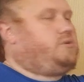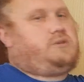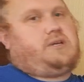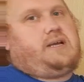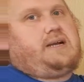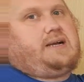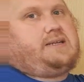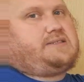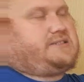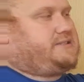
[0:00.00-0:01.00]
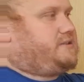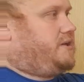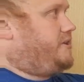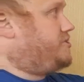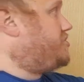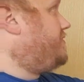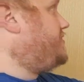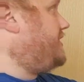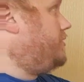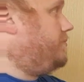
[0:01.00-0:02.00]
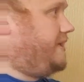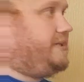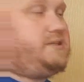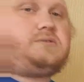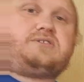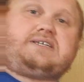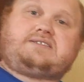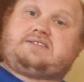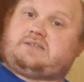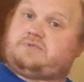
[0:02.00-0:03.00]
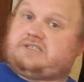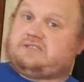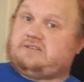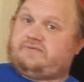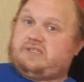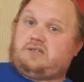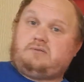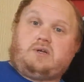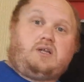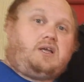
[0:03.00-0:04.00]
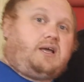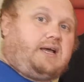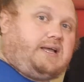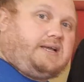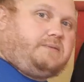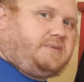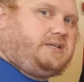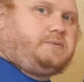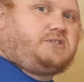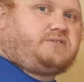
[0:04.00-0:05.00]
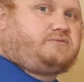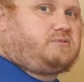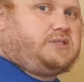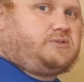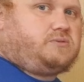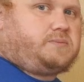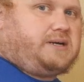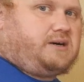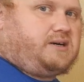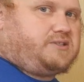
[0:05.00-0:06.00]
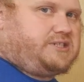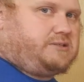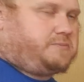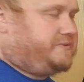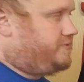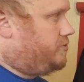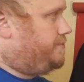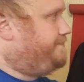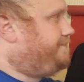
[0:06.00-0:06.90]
look at the soft shell mainly because that's the subject of the video, and mainly because I've already talked about hard shells before.